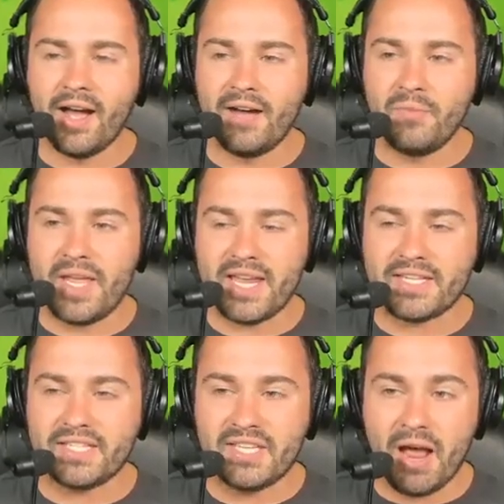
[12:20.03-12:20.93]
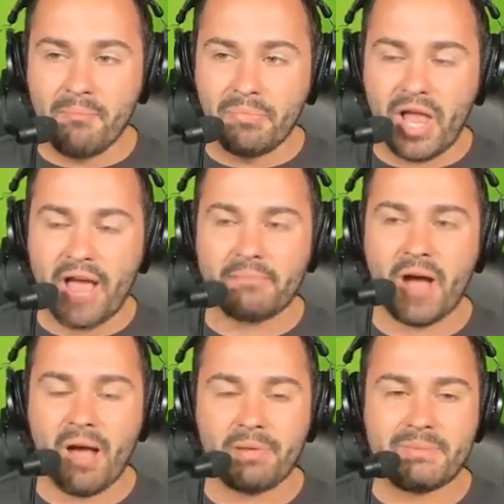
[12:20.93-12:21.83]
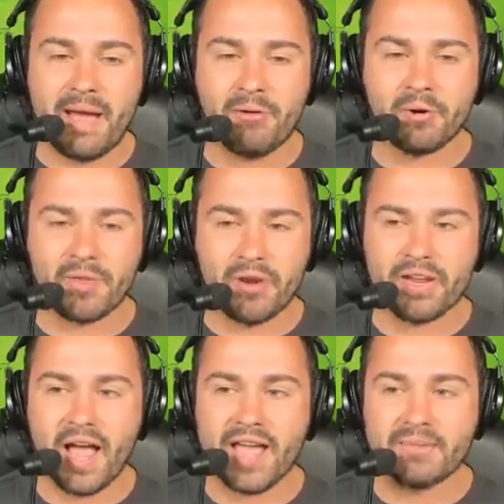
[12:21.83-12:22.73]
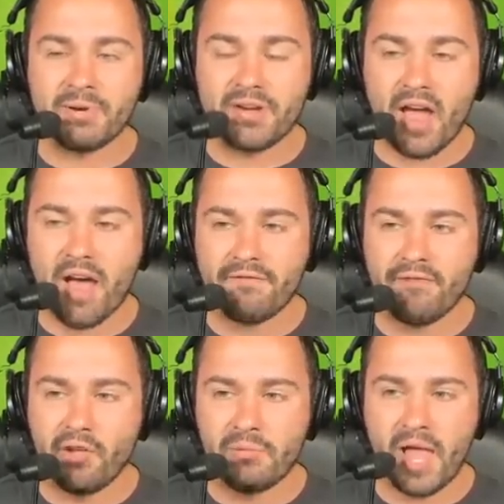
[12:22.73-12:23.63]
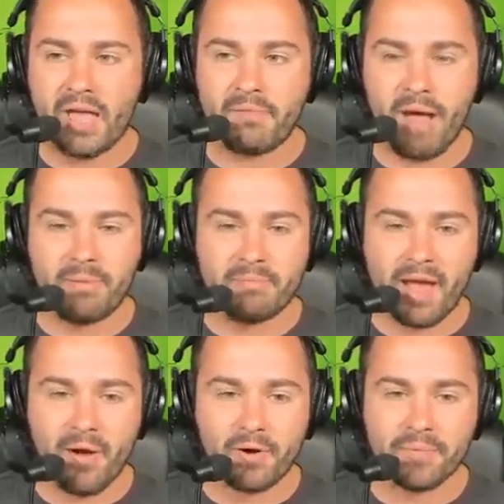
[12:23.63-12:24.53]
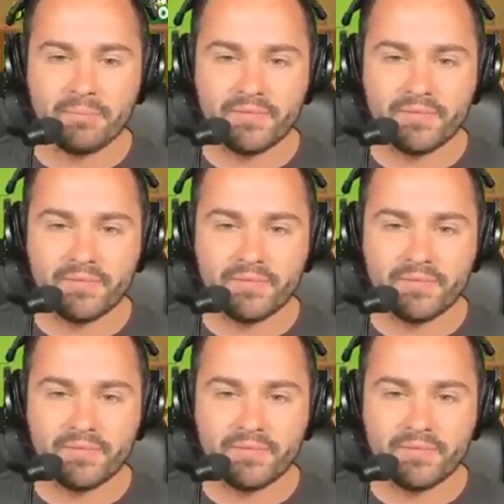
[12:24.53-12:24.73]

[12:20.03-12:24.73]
we get some black popping power with our guys, but not full black popping power.